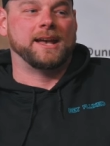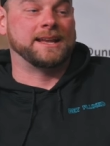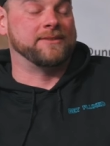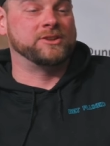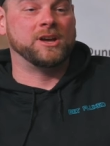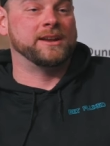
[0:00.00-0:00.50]

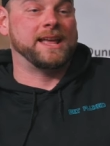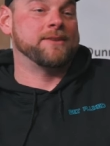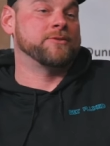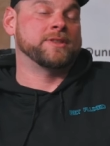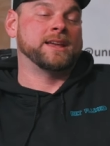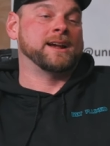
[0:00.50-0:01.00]
And I've done
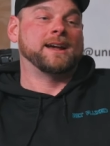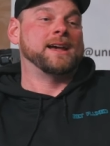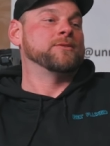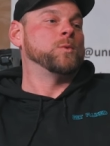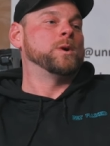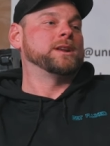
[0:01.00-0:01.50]
everything I
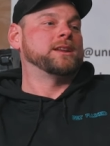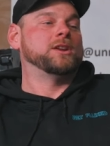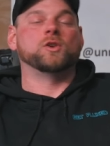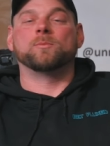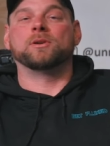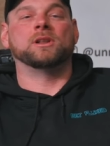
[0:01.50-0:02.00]
ever wanted to
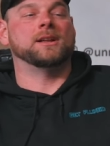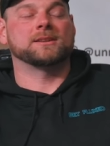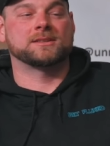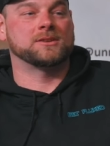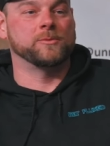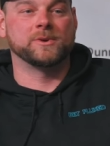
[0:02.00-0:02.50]
do
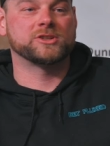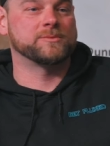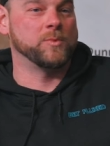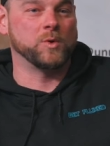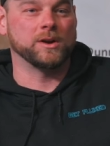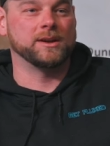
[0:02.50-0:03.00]
plus so much
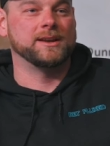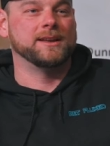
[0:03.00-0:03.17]
more.